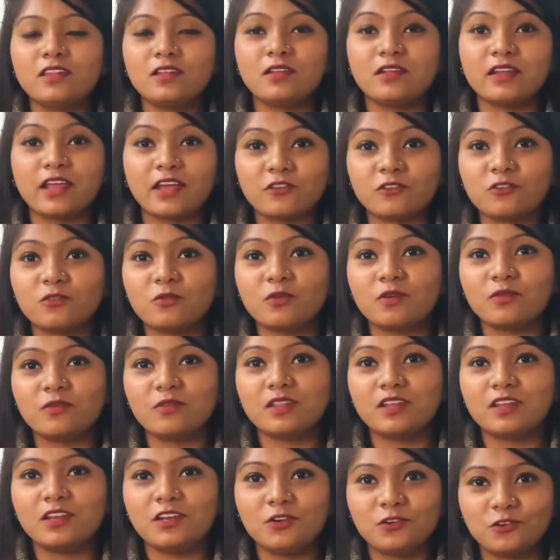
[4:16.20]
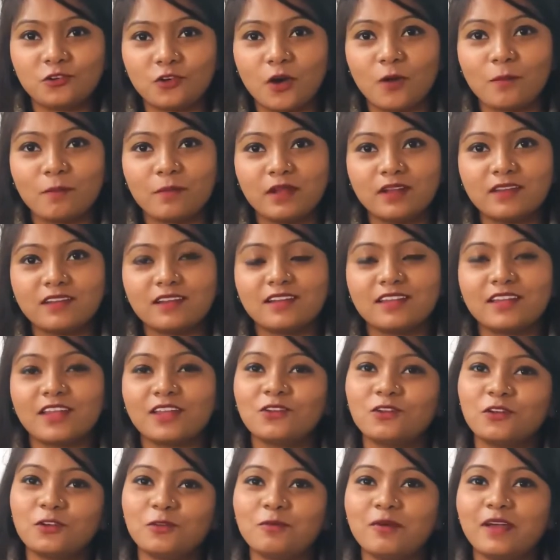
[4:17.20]
the next one with a new topic. Till then,
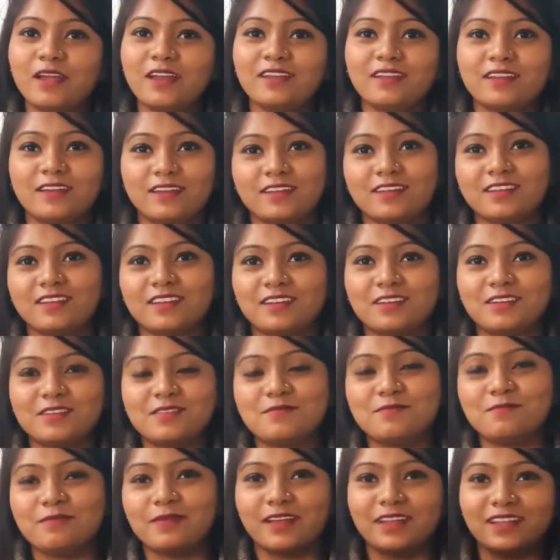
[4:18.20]
goodbye and take care.